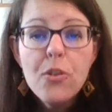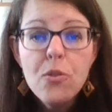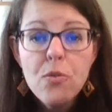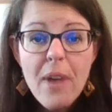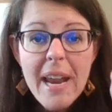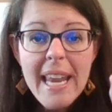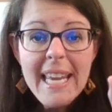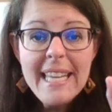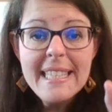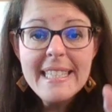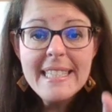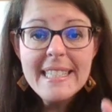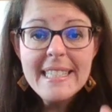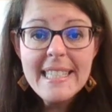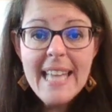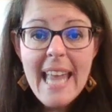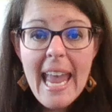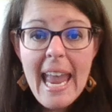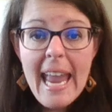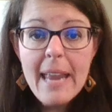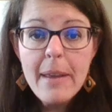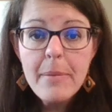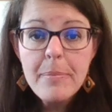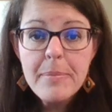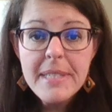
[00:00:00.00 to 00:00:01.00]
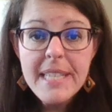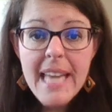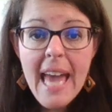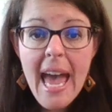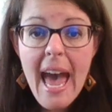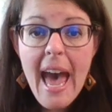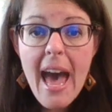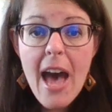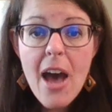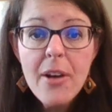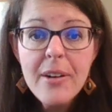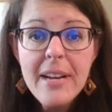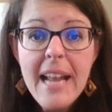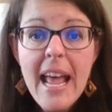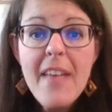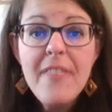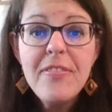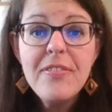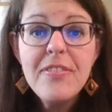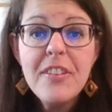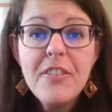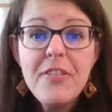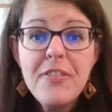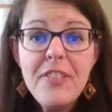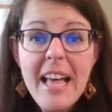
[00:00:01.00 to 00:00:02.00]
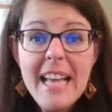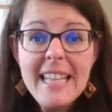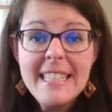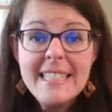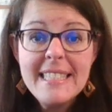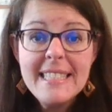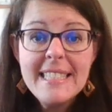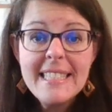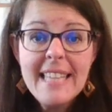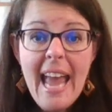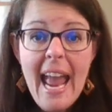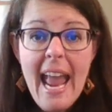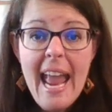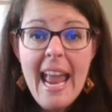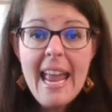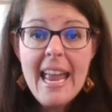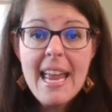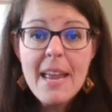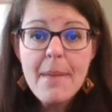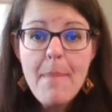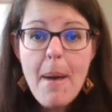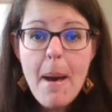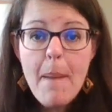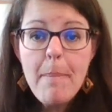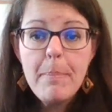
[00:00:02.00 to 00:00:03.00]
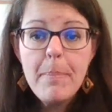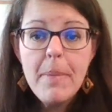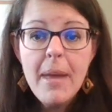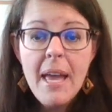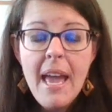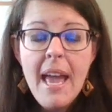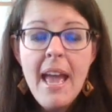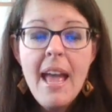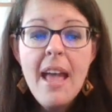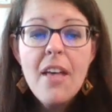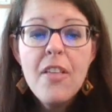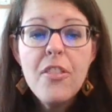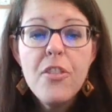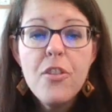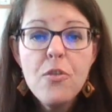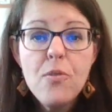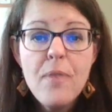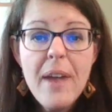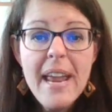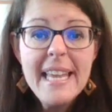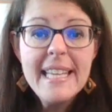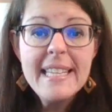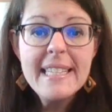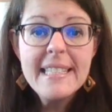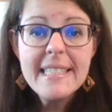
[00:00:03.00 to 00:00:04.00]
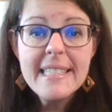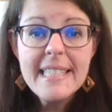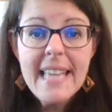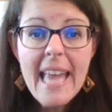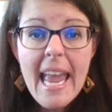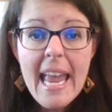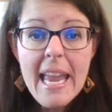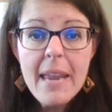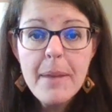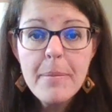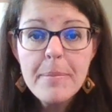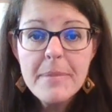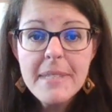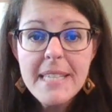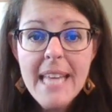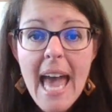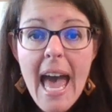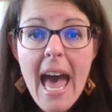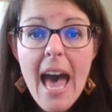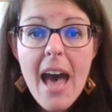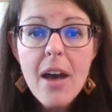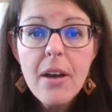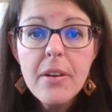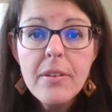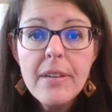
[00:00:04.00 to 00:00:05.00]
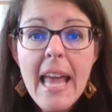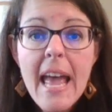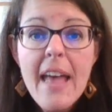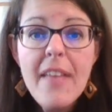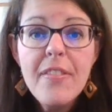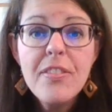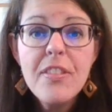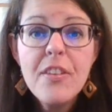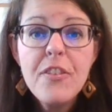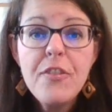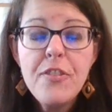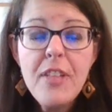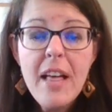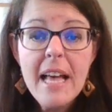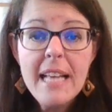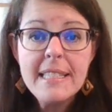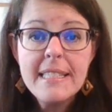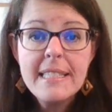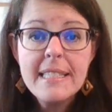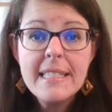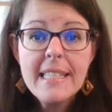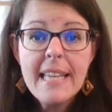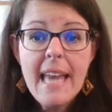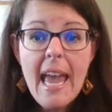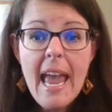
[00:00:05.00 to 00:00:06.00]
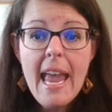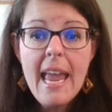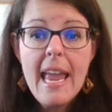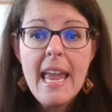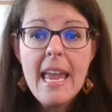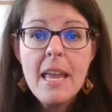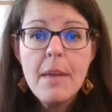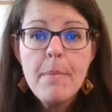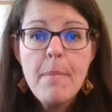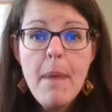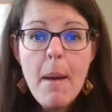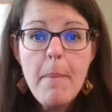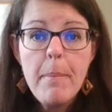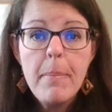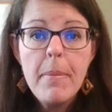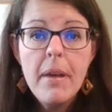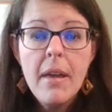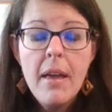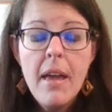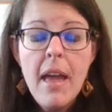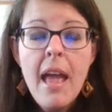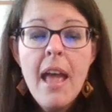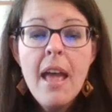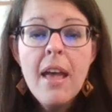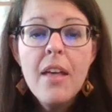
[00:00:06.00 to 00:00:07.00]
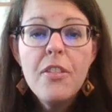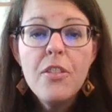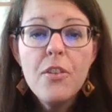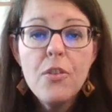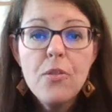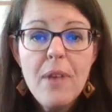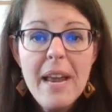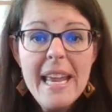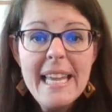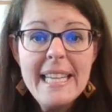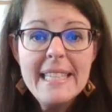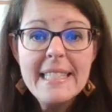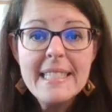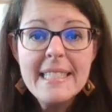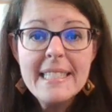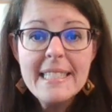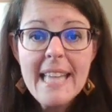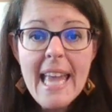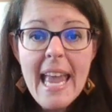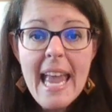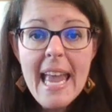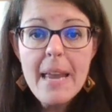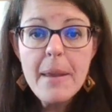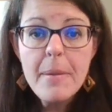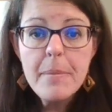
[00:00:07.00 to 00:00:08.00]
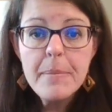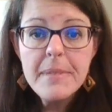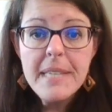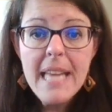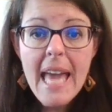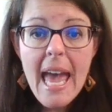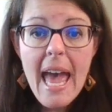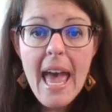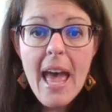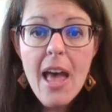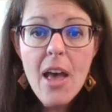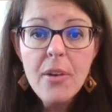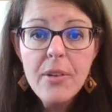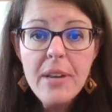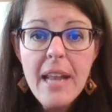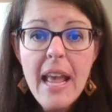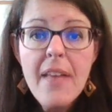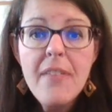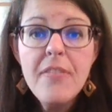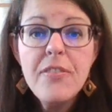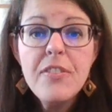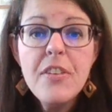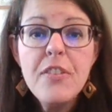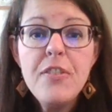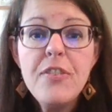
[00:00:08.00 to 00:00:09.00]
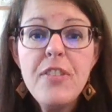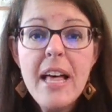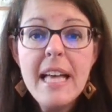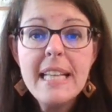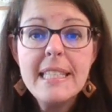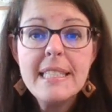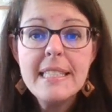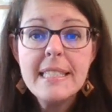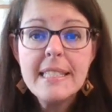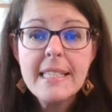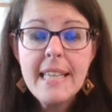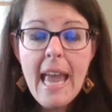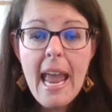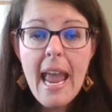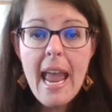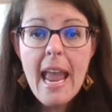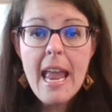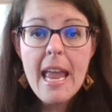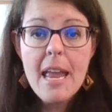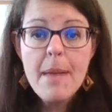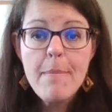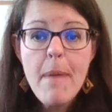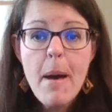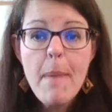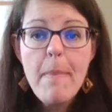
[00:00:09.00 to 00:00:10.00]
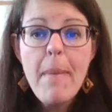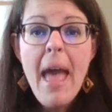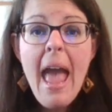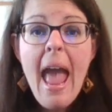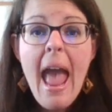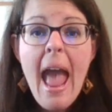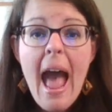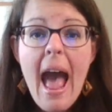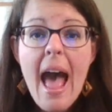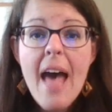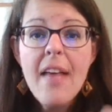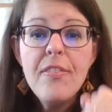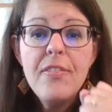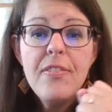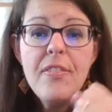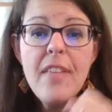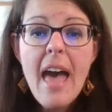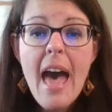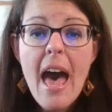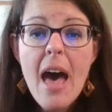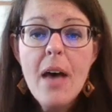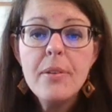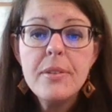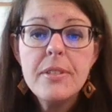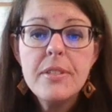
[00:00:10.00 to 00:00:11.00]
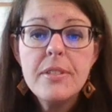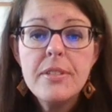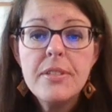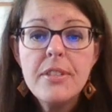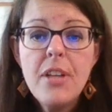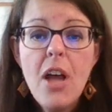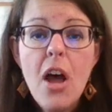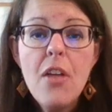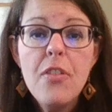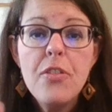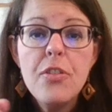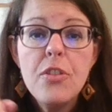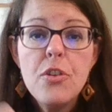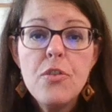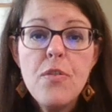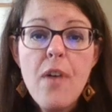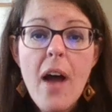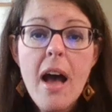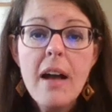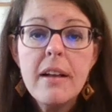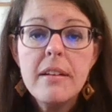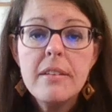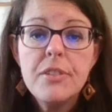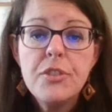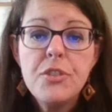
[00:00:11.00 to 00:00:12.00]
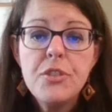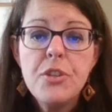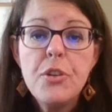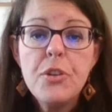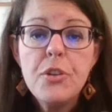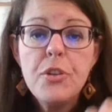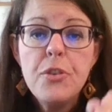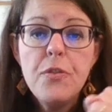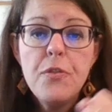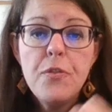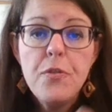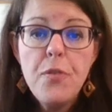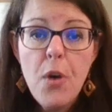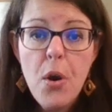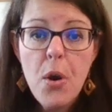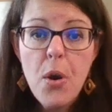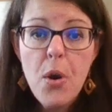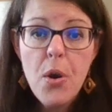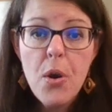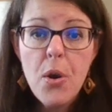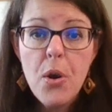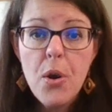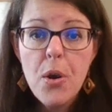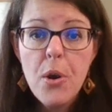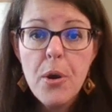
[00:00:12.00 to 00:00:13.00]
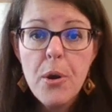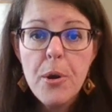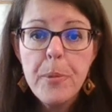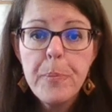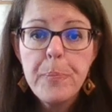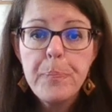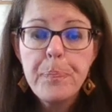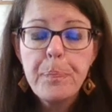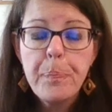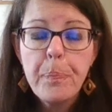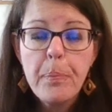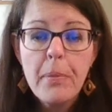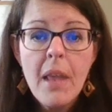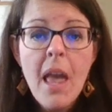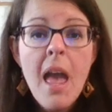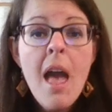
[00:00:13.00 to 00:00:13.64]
The rains came down and the floods came up. The rains came down and the floods came up. Rains came down and the floods came up and the house on the rock stood firm.